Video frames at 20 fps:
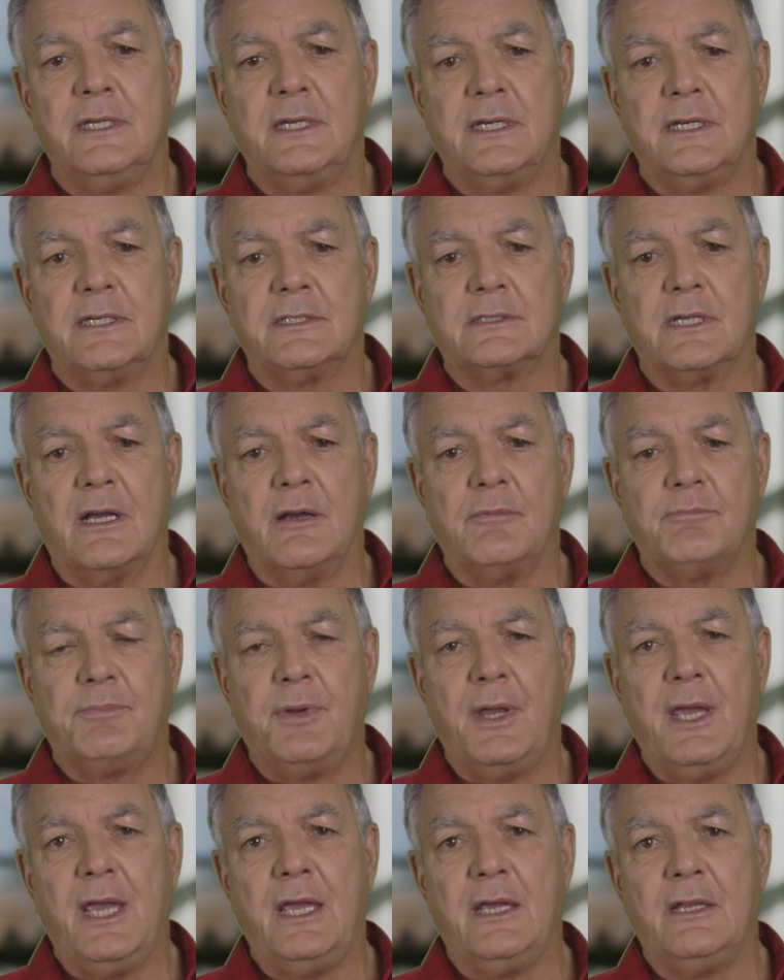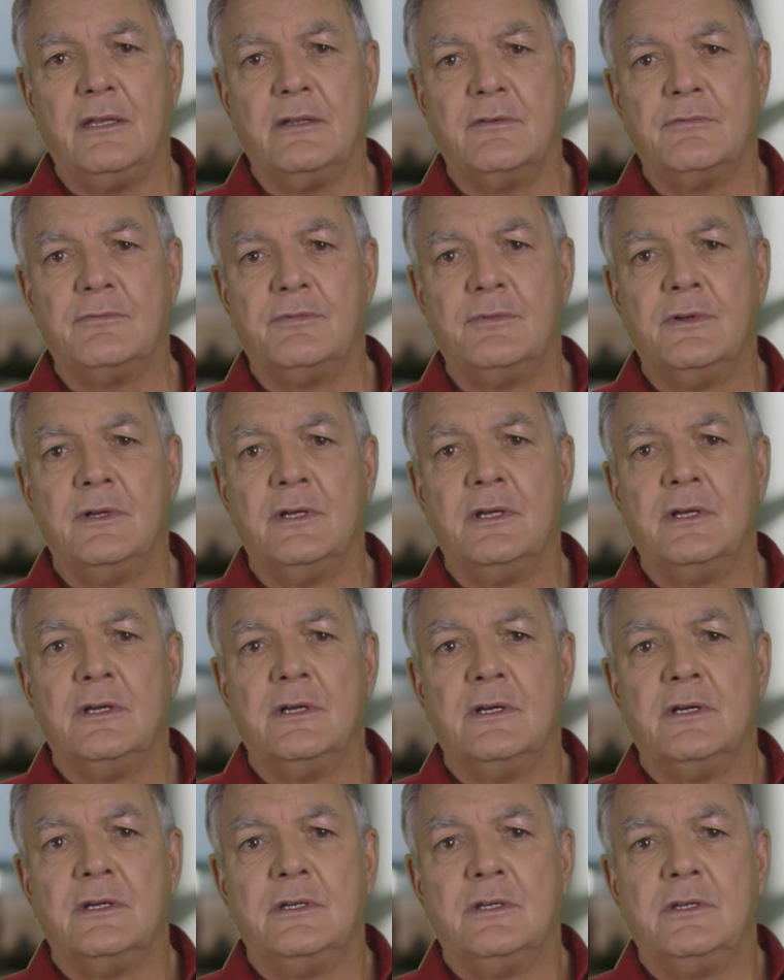is that pain of,
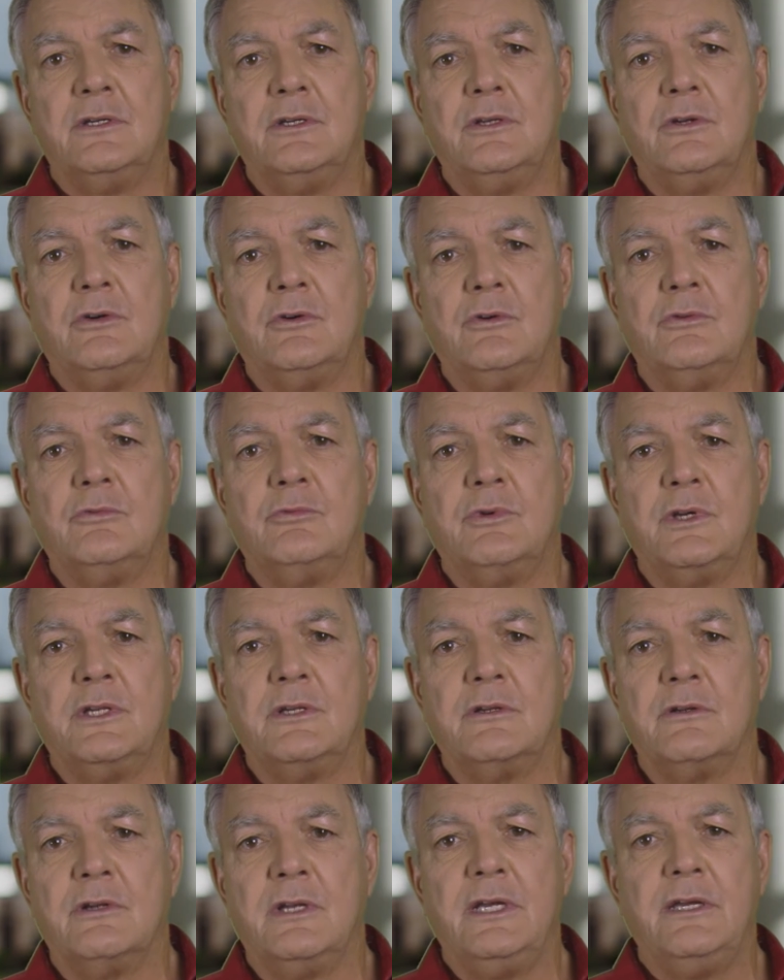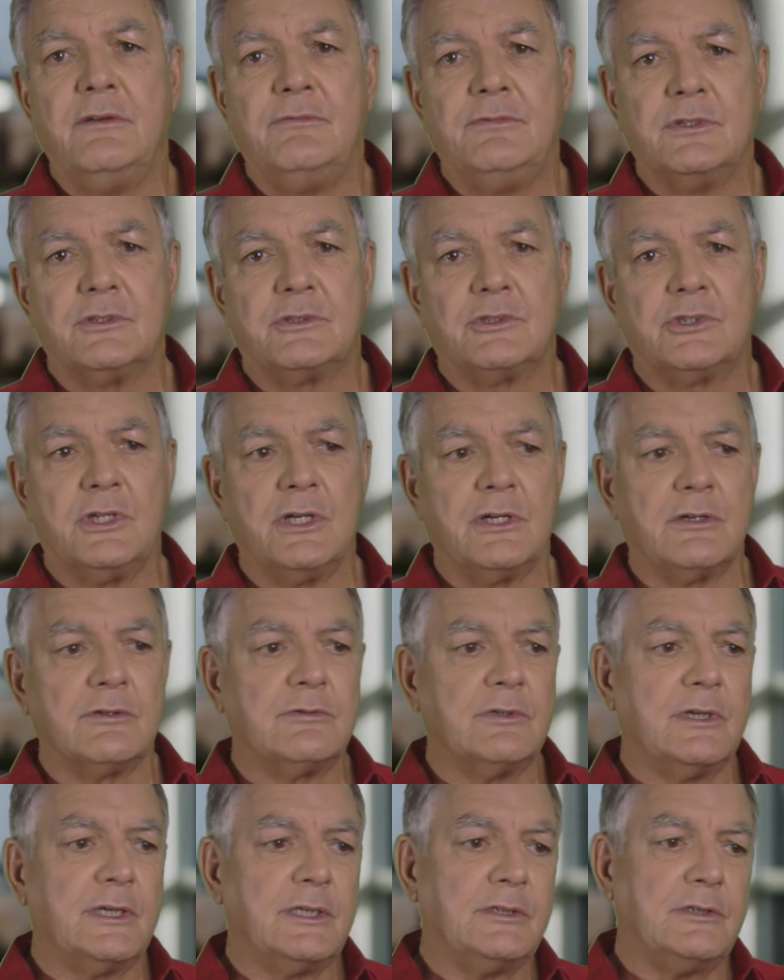you know, where you leave your
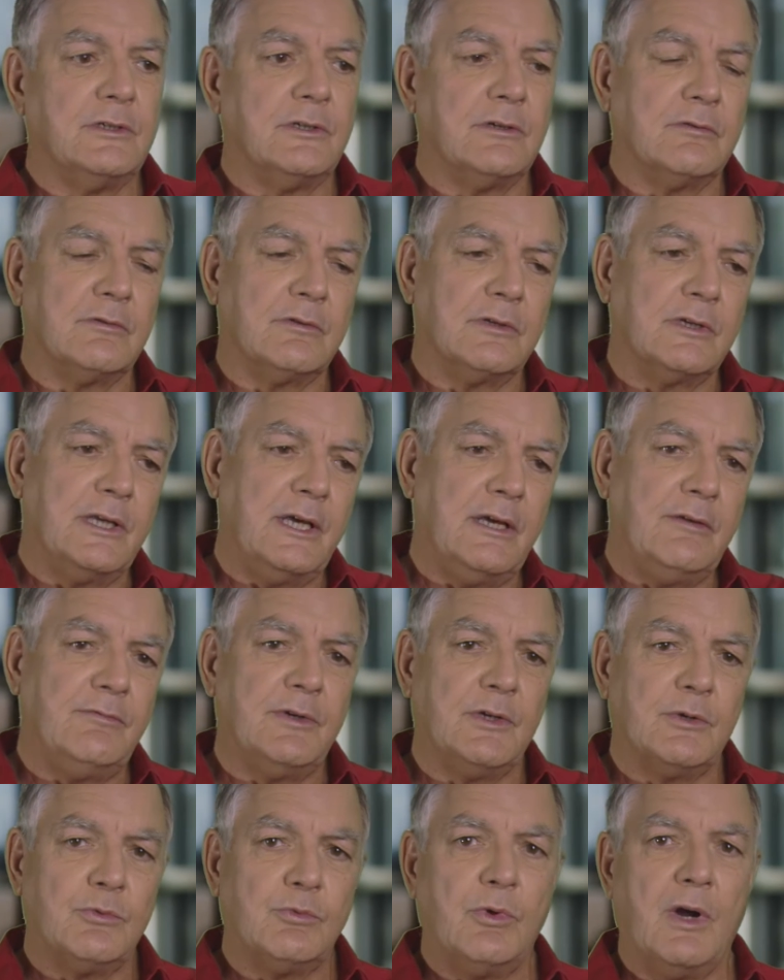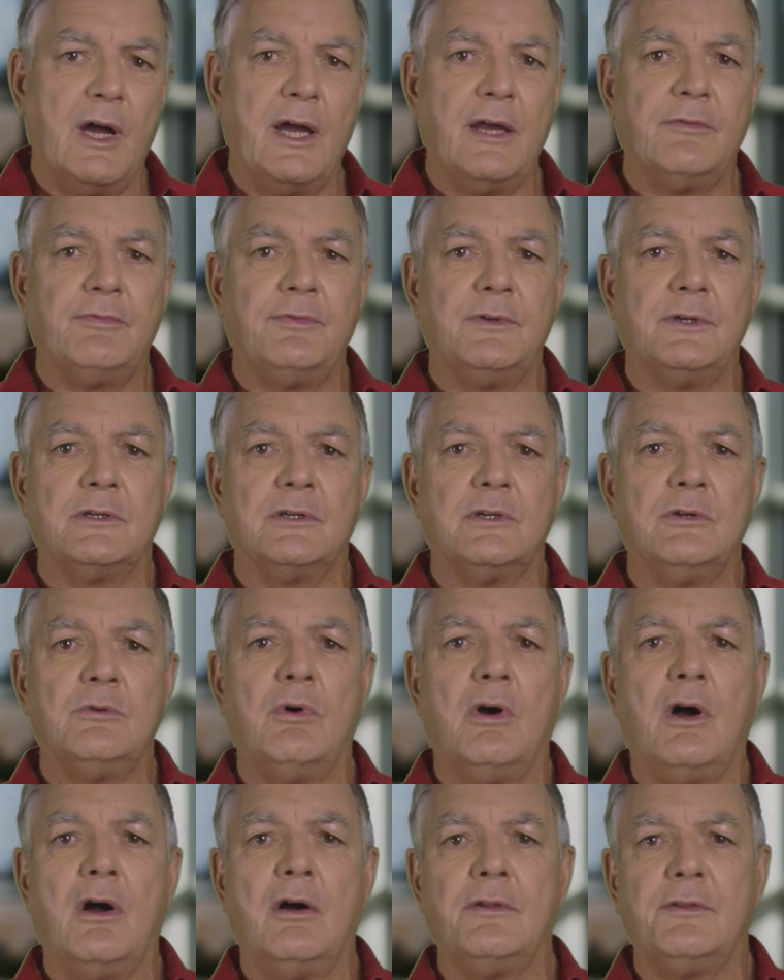children, you leave your wife, you
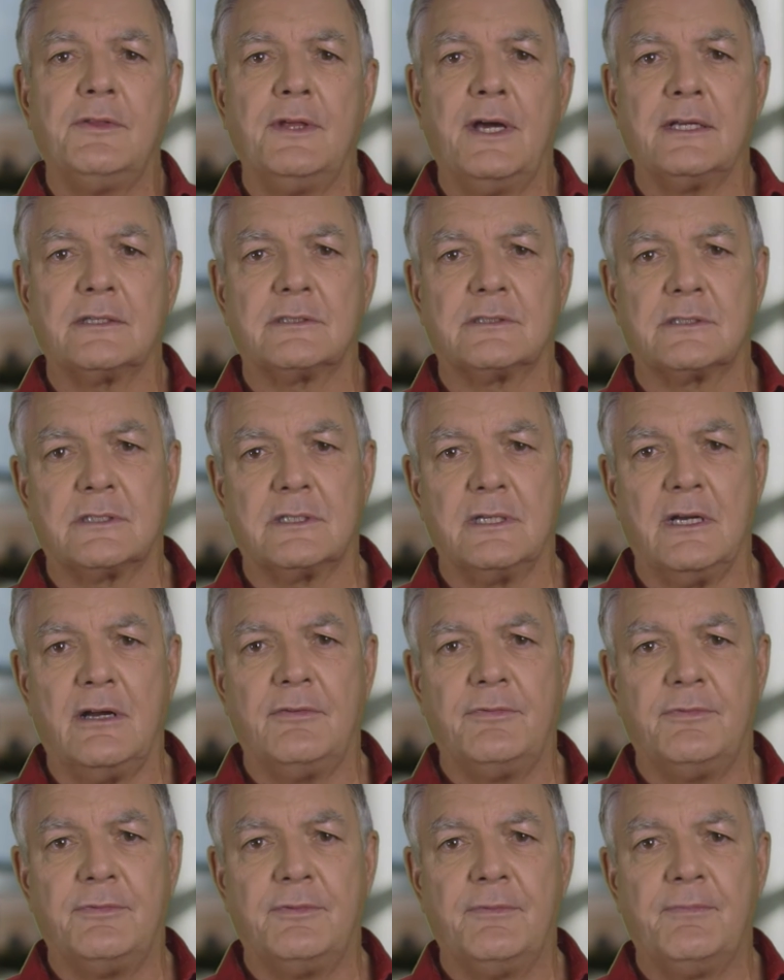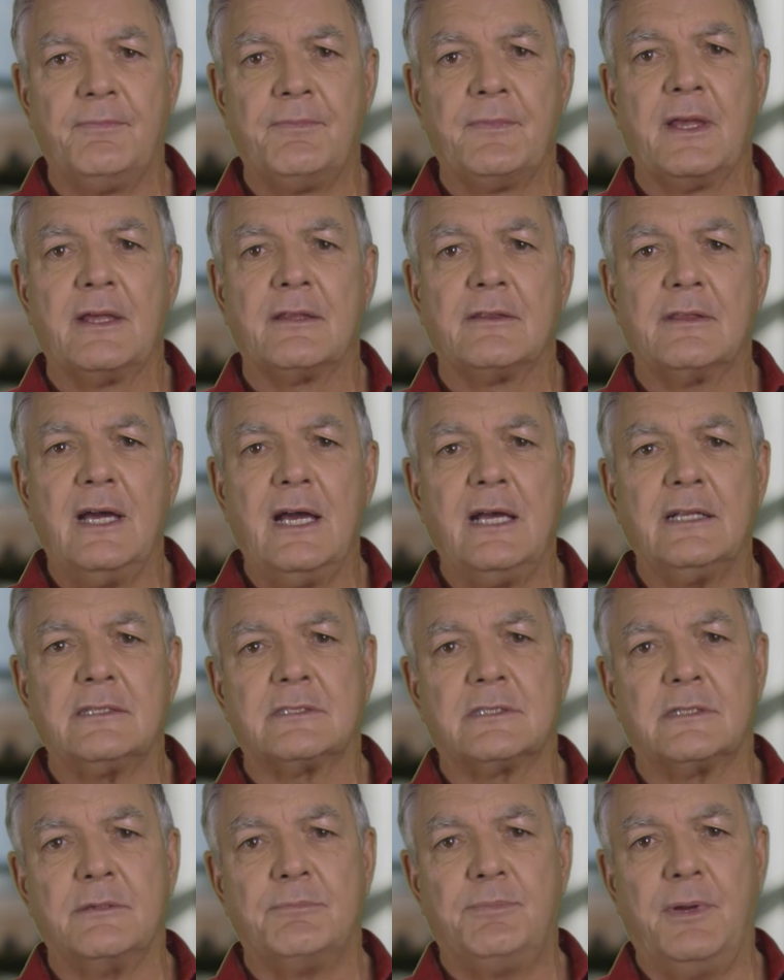do all that stuff.
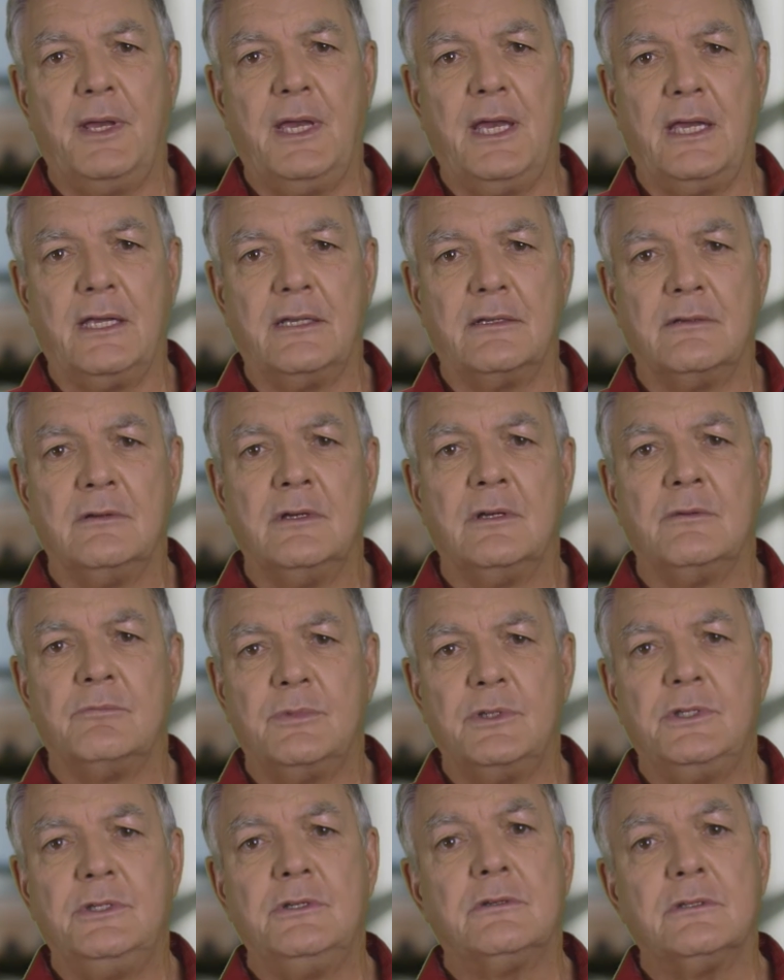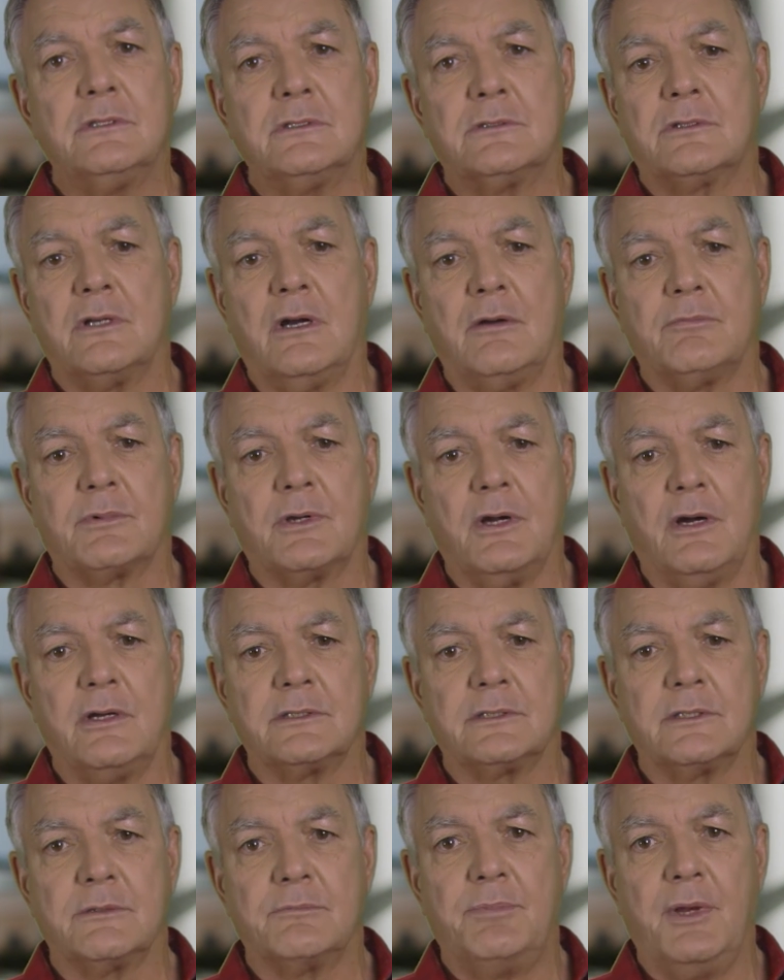That's the pain. But you can stop
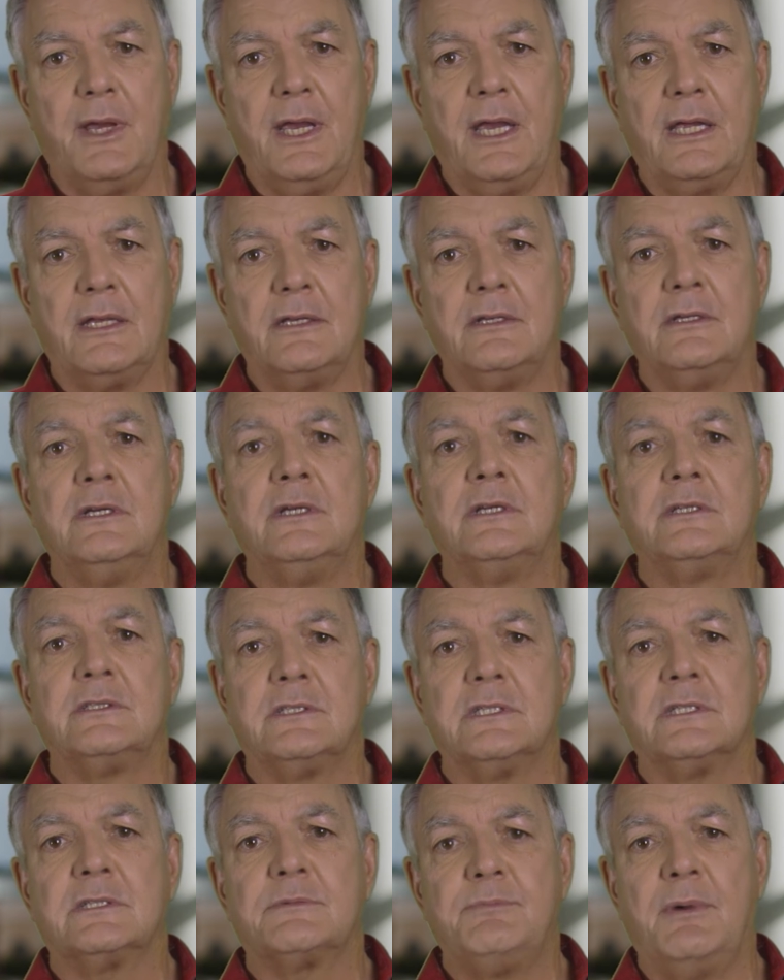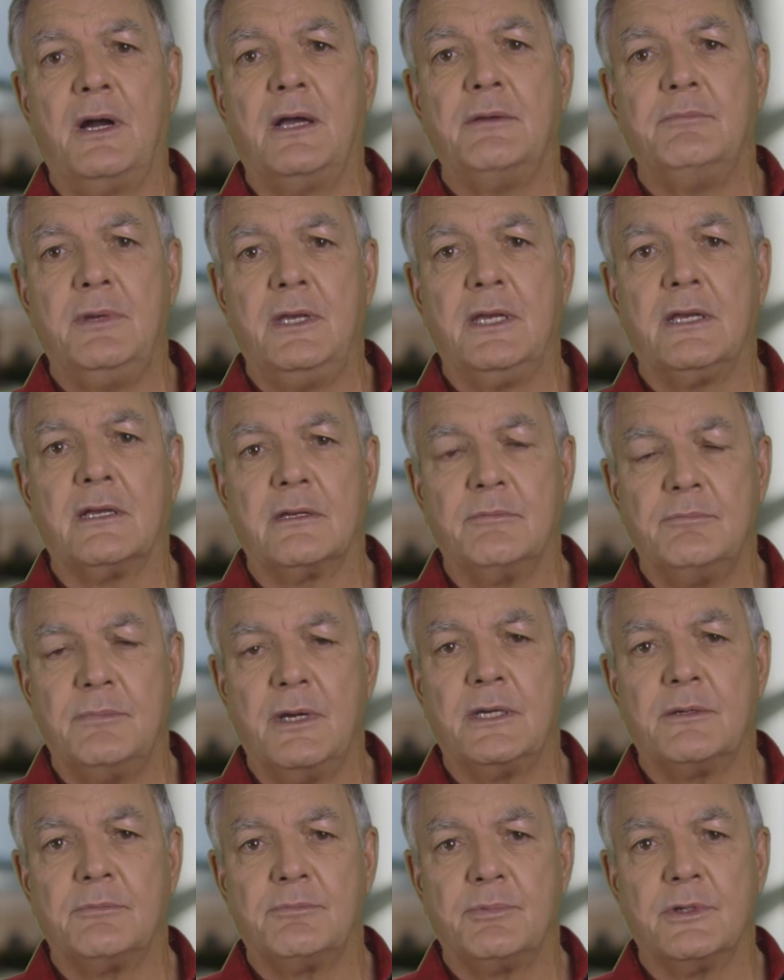causing pain just by being a
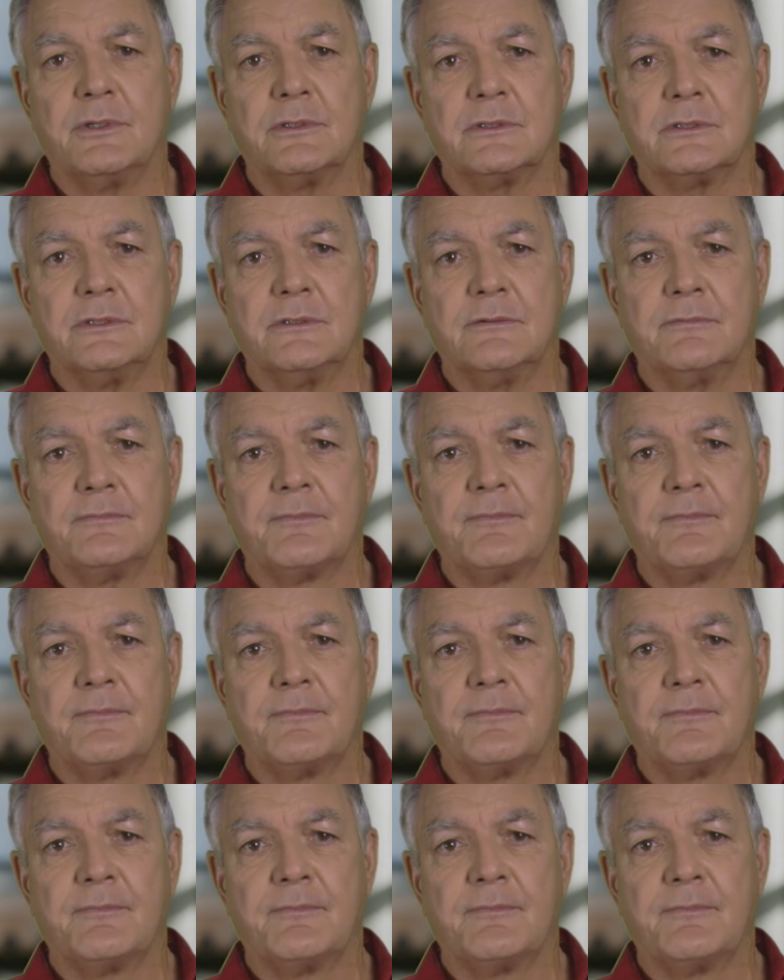better person.